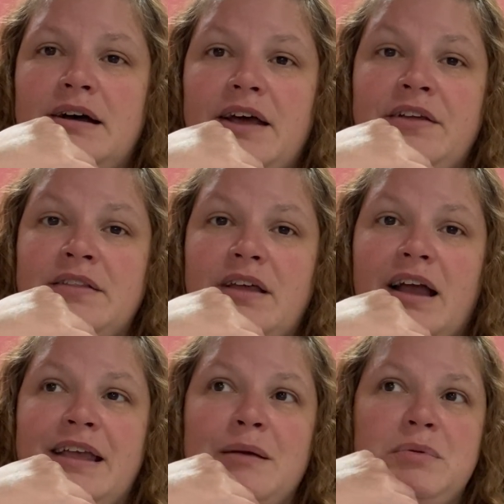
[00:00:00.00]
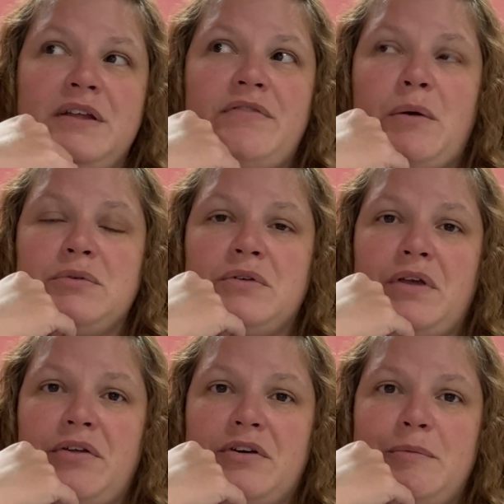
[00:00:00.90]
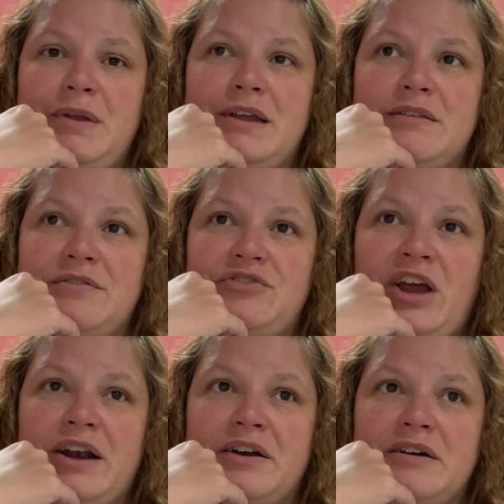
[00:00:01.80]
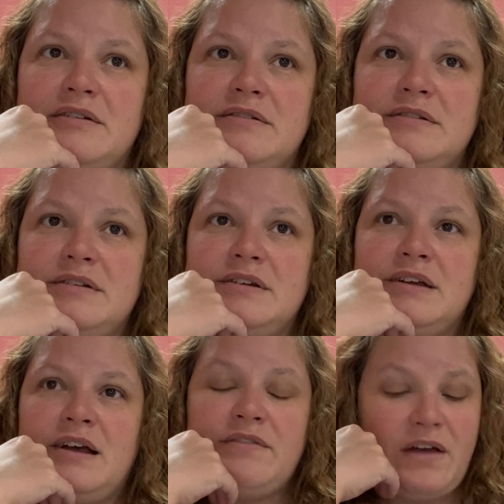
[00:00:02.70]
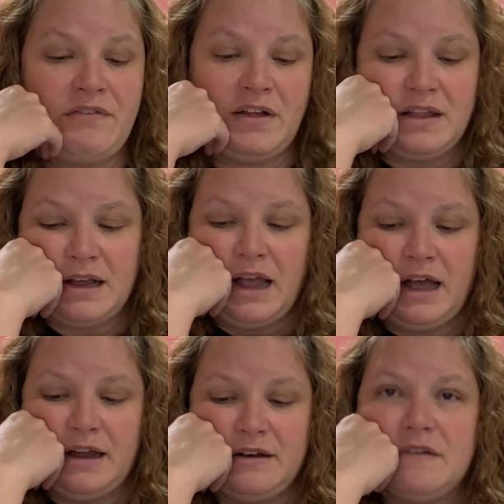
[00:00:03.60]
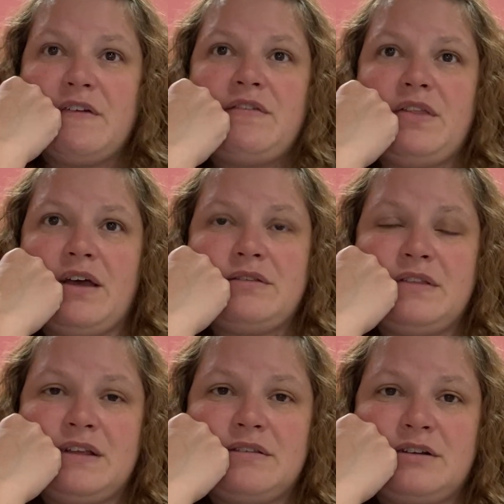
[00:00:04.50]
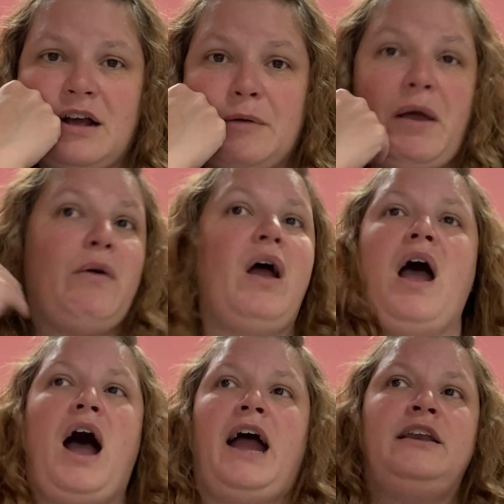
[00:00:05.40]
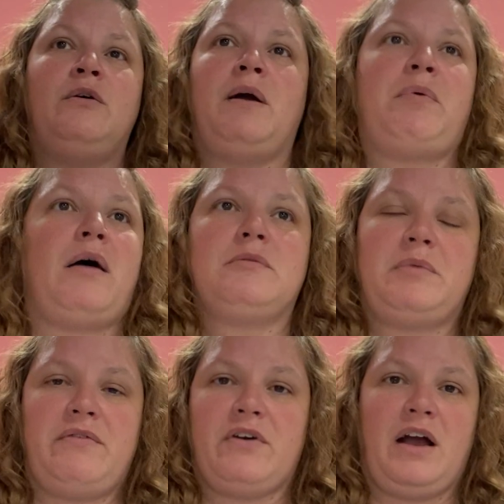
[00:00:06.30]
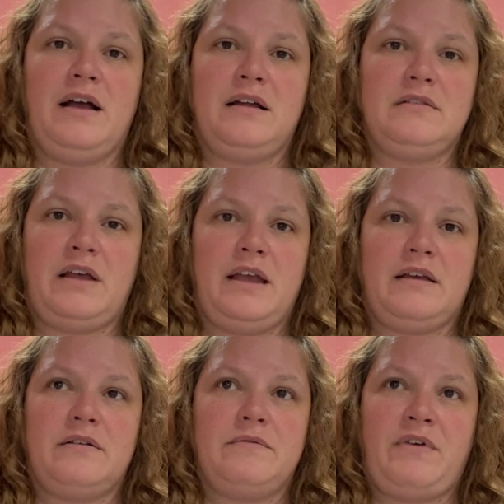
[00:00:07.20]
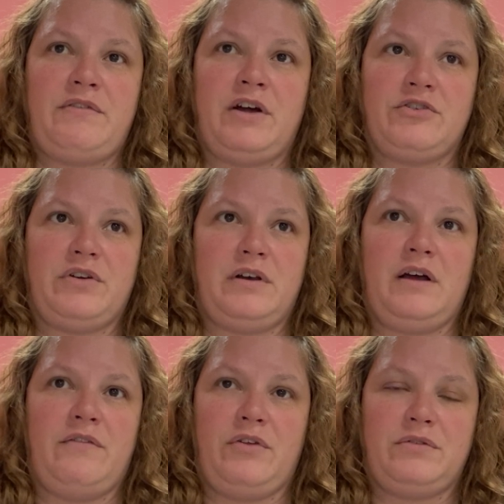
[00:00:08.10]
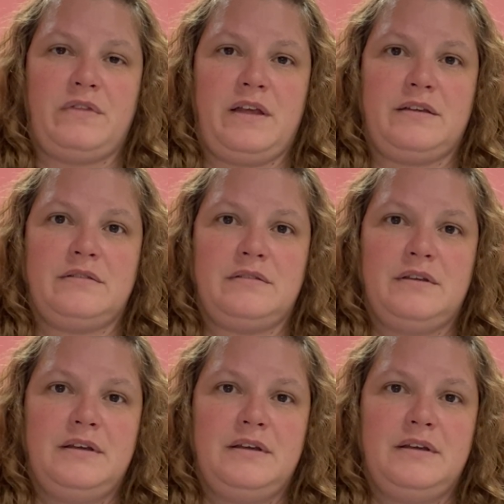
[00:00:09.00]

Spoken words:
I can't believe that was only 30 minutes of chatter. I felt like I had 50,000 things to talk about. I know I probably forgot like 500 of those things.